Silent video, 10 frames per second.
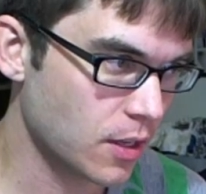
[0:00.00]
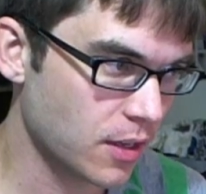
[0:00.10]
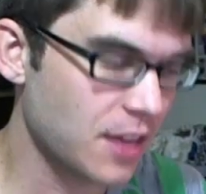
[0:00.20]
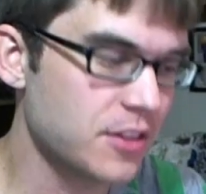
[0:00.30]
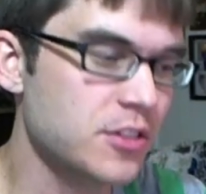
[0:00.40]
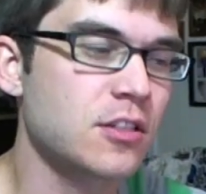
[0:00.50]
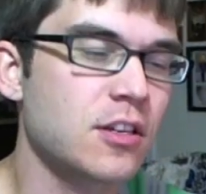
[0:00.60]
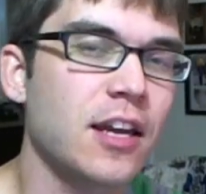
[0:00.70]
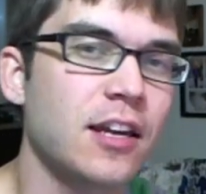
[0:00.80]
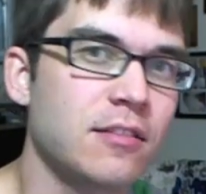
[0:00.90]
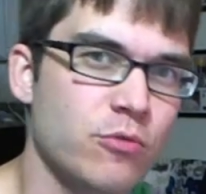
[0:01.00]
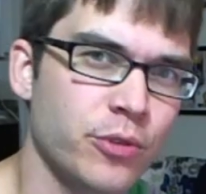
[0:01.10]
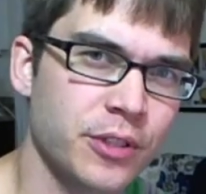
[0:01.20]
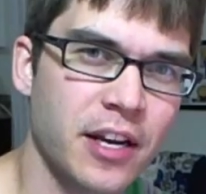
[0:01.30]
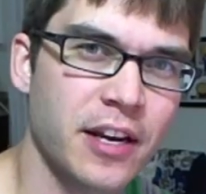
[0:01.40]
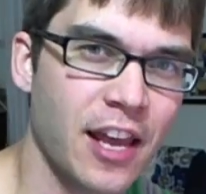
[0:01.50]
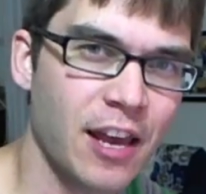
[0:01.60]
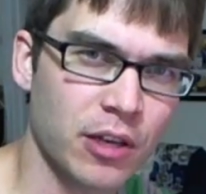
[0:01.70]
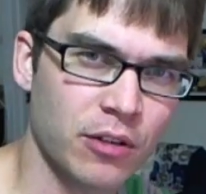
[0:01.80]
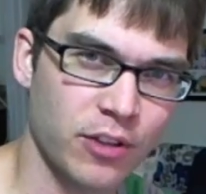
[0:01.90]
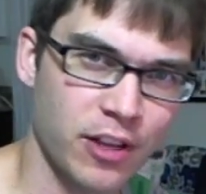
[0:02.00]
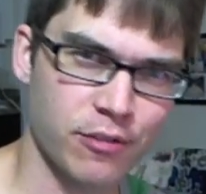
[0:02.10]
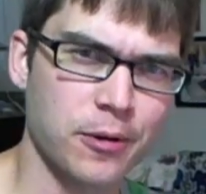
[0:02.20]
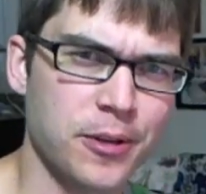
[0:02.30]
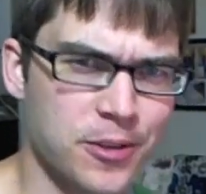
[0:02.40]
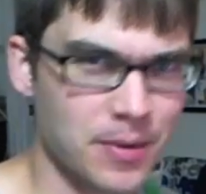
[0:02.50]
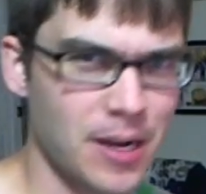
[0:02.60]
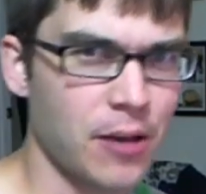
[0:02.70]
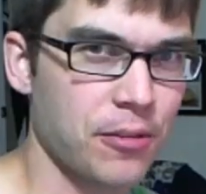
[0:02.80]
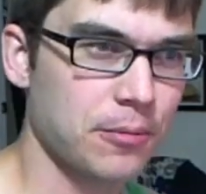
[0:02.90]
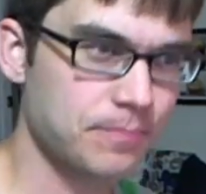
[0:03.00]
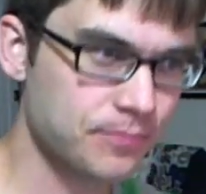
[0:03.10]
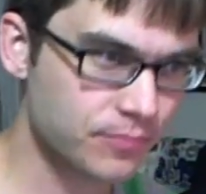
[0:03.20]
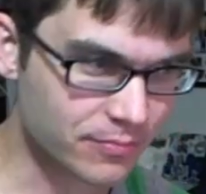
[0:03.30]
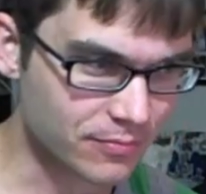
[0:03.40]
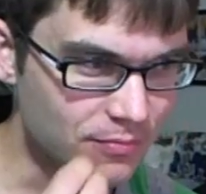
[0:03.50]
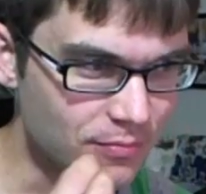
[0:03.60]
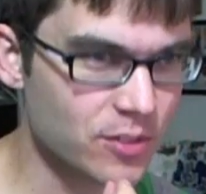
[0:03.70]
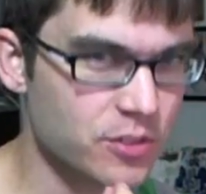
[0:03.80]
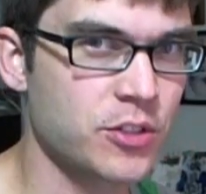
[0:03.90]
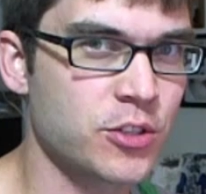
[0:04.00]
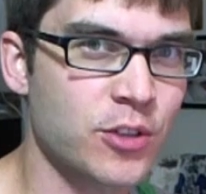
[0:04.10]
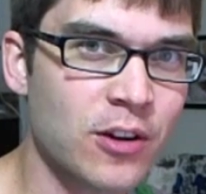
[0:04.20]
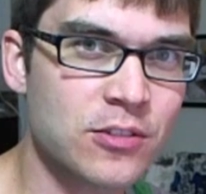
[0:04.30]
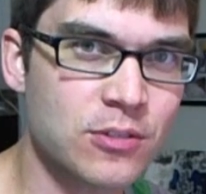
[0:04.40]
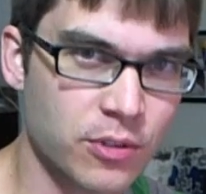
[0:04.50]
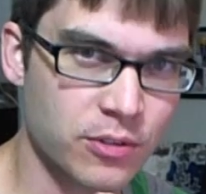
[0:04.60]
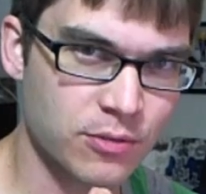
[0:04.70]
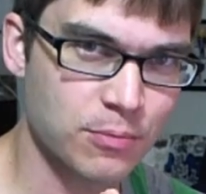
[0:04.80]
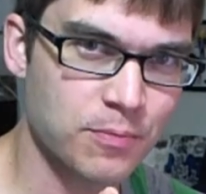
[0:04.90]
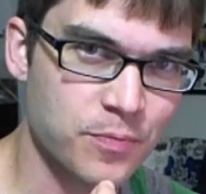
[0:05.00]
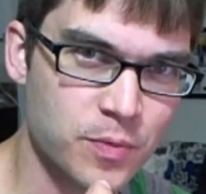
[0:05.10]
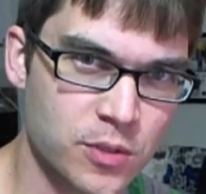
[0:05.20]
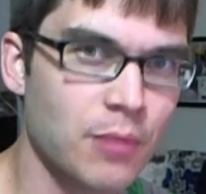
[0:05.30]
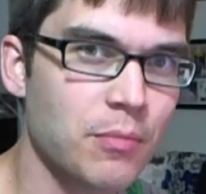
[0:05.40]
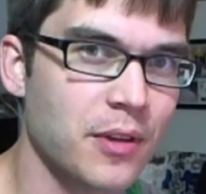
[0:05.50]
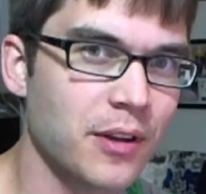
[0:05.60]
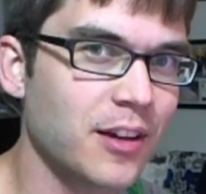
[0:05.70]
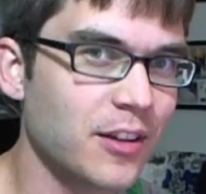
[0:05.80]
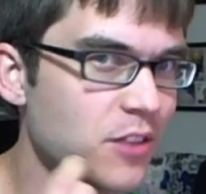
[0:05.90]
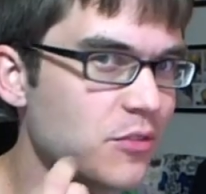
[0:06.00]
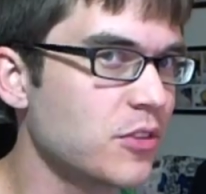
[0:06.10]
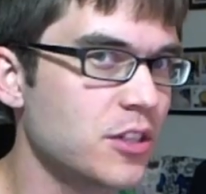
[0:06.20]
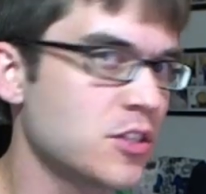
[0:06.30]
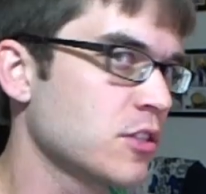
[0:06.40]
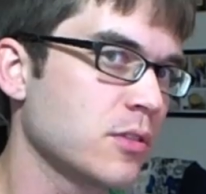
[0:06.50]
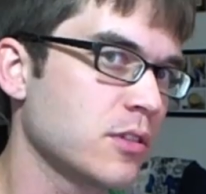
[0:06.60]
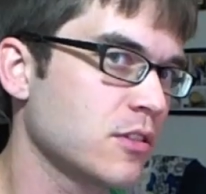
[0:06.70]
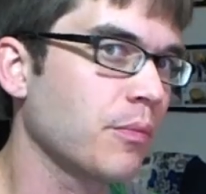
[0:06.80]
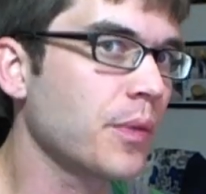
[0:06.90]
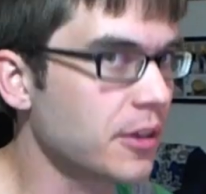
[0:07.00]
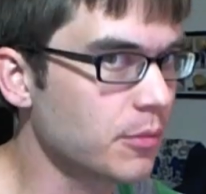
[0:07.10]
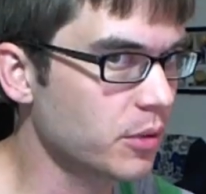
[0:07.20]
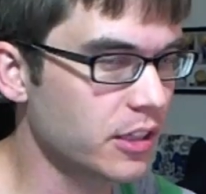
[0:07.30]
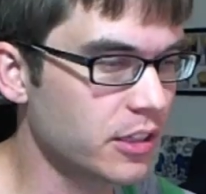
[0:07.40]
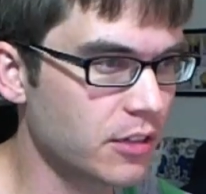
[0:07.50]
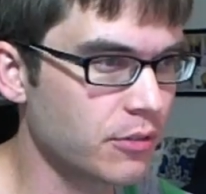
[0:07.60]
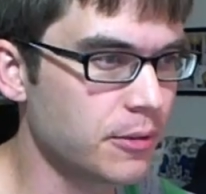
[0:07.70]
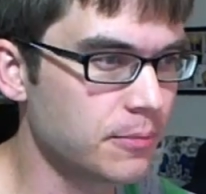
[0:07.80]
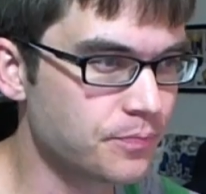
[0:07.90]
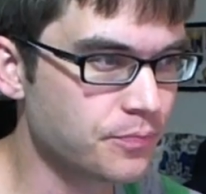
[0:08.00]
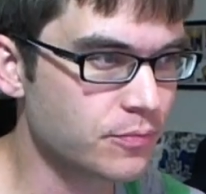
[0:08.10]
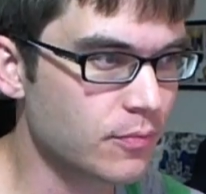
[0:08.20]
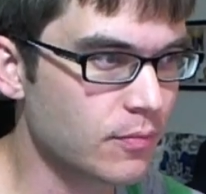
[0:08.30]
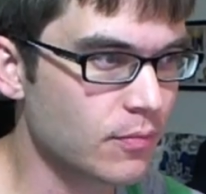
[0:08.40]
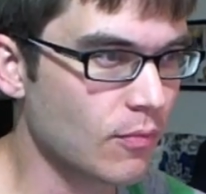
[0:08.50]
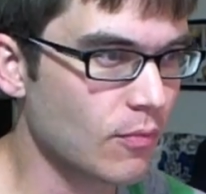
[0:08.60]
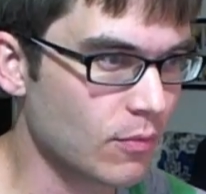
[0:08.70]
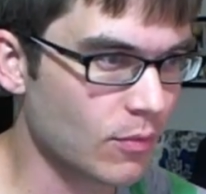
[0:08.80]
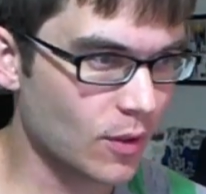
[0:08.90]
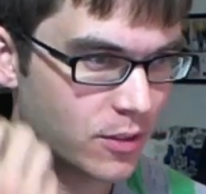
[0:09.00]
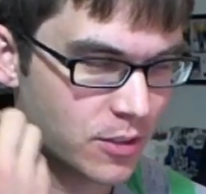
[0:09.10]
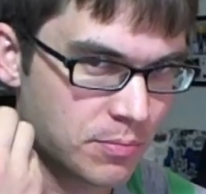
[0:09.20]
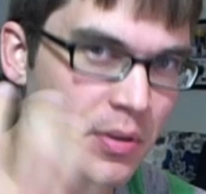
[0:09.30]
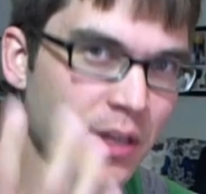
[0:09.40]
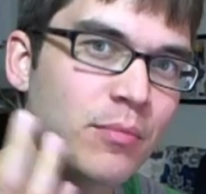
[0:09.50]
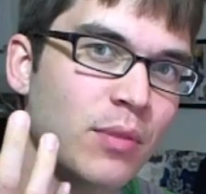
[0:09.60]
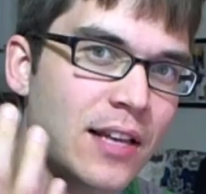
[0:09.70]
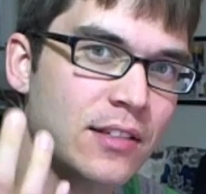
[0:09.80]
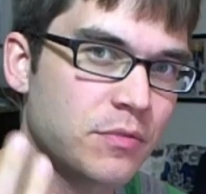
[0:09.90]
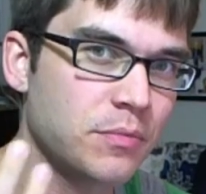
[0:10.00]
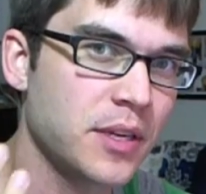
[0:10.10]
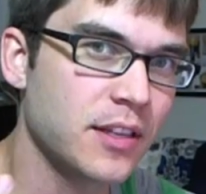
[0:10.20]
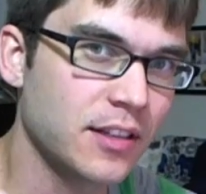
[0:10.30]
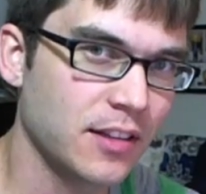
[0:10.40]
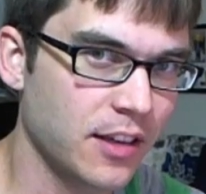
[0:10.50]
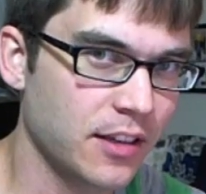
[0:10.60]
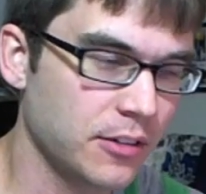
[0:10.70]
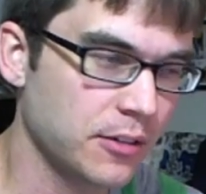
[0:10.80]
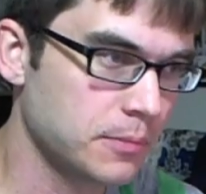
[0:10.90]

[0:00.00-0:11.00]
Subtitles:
Yeah, this has got a really dynamic flavor in your mouth. It starts with something and then finishes with something completely different. There's a big blast of peat at the end.